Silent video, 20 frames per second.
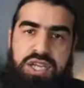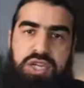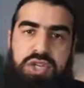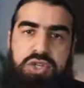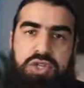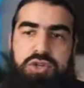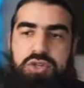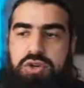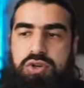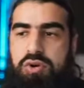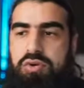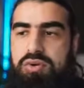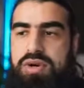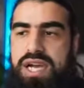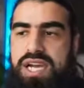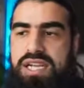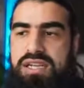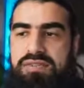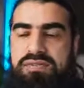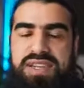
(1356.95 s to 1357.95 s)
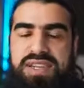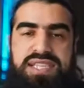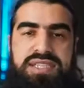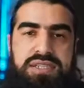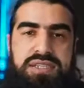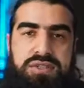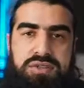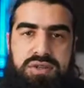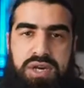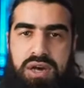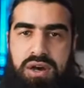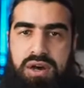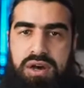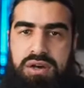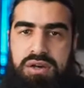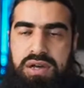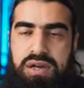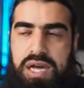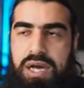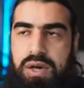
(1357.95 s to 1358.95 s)
You don't kind of listen to our,
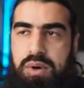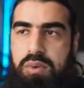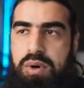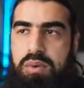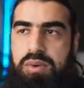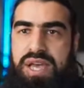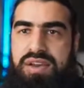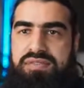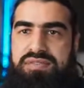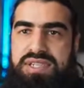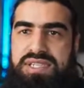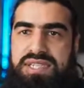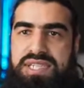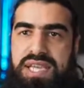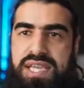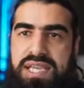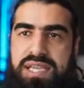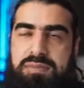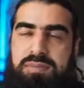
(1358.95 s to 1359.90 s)
our, what we have to say.